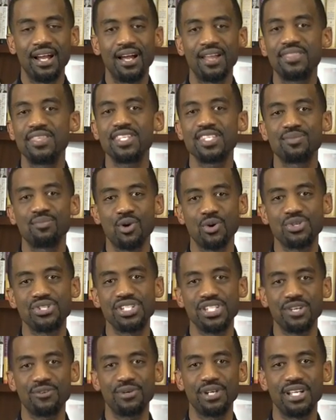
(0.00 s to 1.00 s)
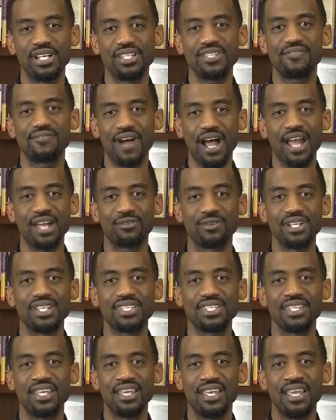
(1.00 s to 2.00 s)
this most serious
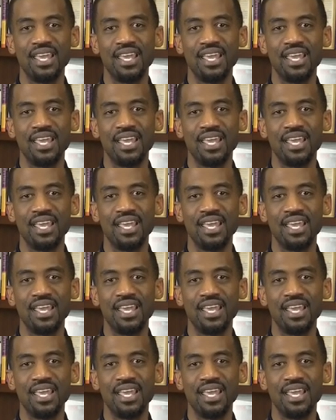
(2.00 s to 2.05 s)
virus.